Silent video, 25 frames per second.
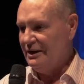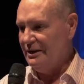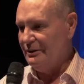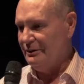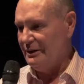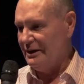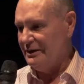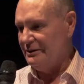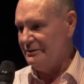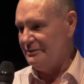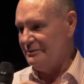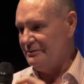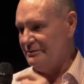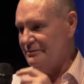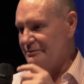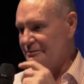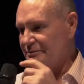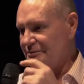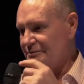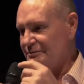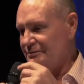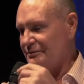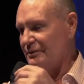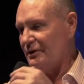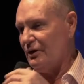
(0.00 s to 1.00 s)
He went,
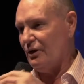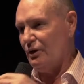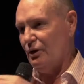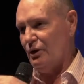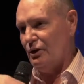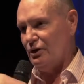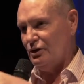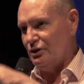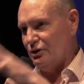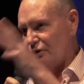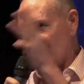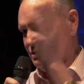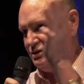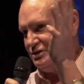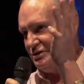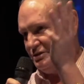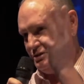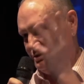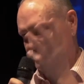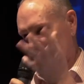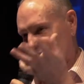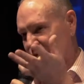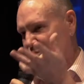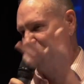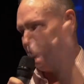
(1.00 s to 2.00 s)
all go
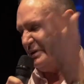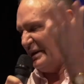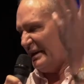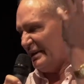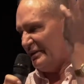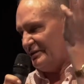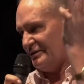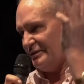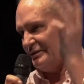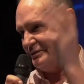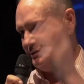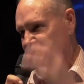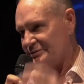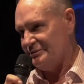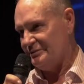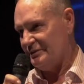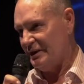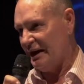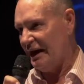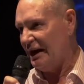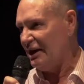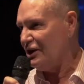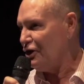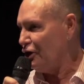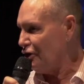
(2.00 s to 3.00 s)
and sunbathe.
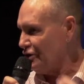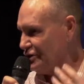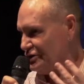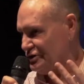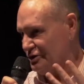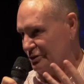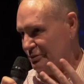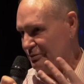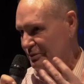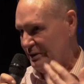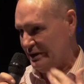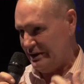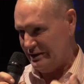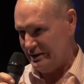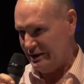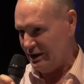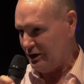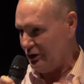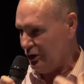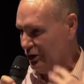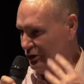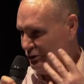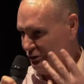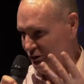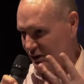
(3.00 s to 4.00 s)
I can't sunbathe,
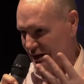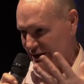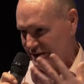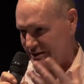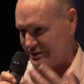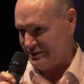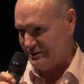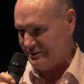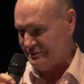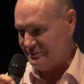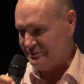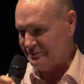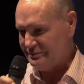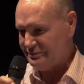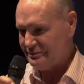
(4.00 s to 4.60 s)
I can't rest.